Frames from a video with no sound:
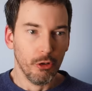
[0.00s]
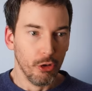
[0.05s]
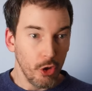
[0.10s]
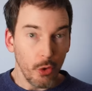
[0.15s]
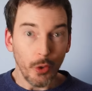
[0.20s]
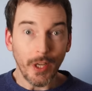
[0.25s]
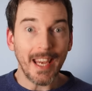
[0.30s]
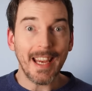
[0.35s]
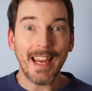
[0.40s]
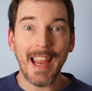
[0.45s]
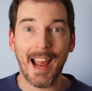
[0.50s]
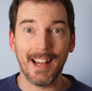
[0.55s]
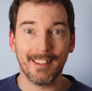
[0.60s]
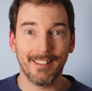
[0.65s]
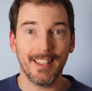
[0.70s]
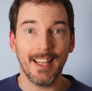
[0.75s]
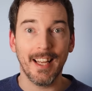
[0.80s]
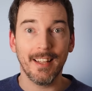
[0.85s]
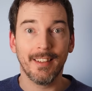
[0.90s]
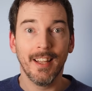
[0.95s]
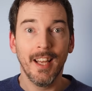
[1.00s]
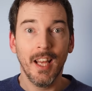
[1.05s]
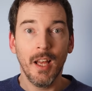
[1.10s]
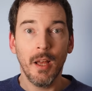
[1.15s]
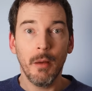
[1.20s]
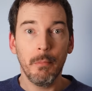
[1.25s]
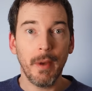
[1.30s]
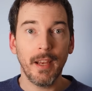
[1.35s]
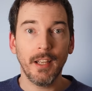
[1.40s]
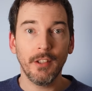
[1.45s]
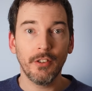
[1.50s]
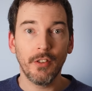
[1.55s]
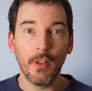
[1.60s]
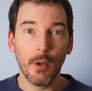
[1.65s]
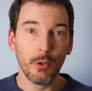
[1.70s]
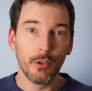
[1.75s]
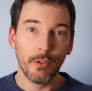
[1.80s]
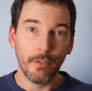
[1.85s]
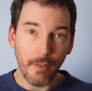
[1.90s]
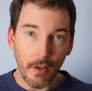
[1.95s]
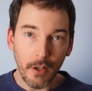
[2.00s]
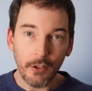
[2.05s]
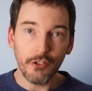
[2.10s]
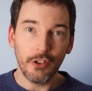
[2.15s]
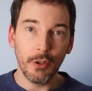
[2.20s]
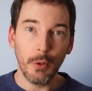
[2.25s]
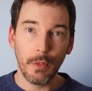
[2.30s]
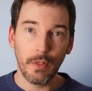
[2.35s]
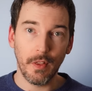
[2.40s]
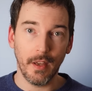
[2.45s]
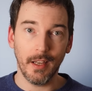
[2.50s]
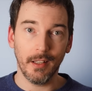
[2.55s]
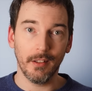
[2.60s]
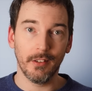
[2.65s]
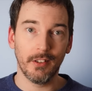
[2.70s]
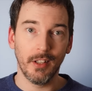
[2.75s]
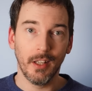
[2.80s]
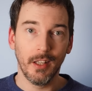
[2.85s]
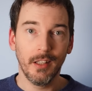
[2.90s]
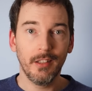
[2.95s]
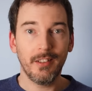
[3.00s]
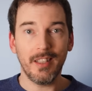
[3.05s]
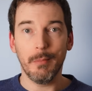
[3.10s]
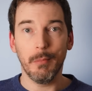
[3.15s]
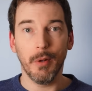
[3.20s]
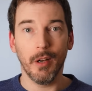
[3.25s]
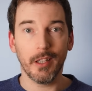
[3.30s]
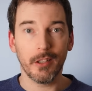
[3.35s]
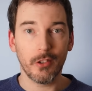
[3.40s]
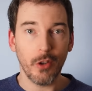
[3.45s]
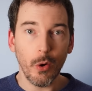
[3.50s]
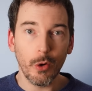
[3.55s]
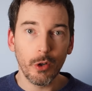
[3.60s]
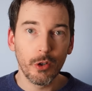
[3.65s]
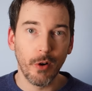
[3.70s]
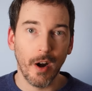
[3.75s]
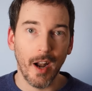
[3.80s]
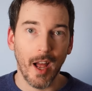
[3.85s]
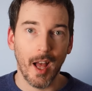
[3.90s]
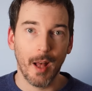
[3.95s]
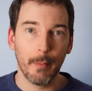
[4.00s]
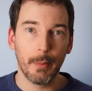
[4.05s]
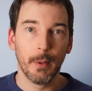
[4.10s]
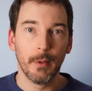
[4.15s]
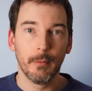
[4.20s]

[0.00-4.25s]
Looking at it makes those first two things seem like dog crap.